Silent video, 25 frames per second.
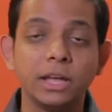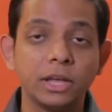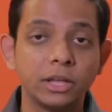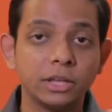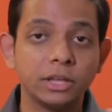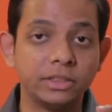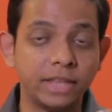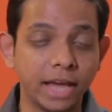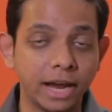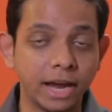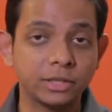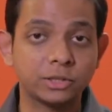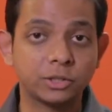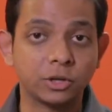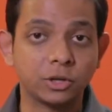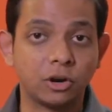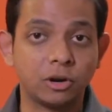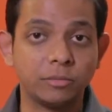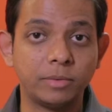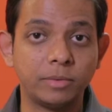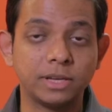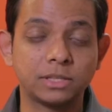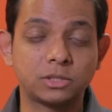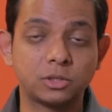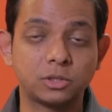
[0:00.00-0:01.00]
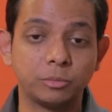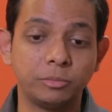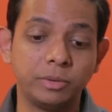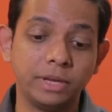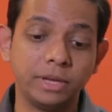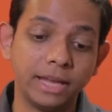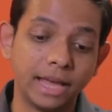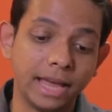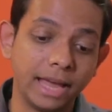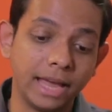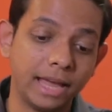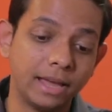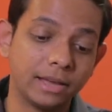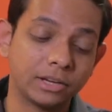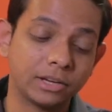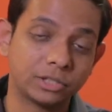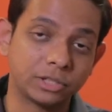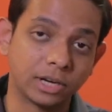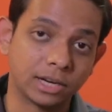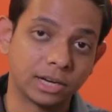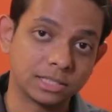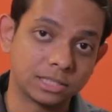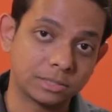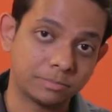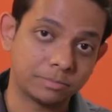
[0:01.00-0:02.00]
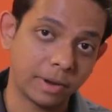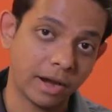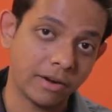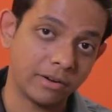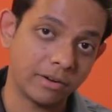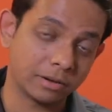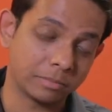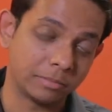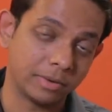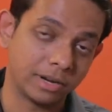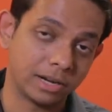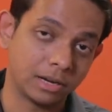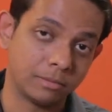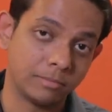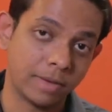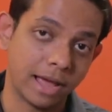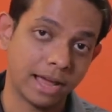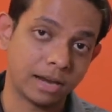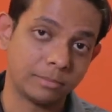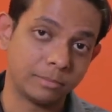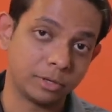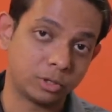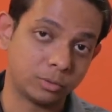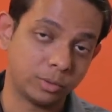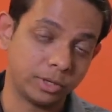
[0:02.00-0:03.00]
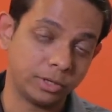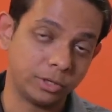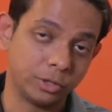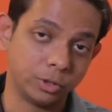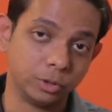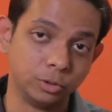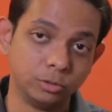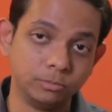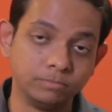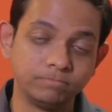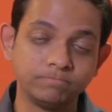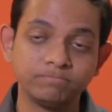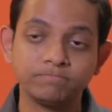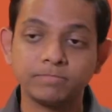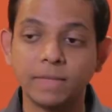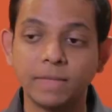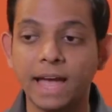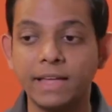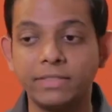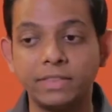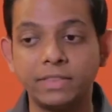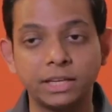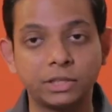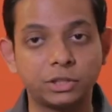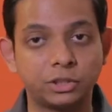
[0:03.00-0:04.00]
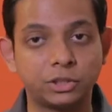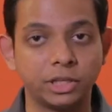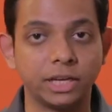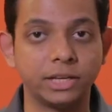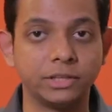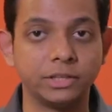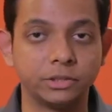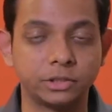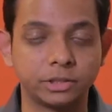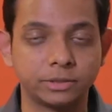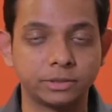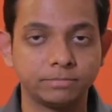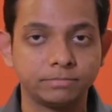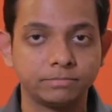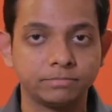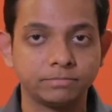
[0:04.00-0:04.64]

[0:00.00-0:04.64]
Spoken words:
Their job is to be a transparent middleman between you and the exchange.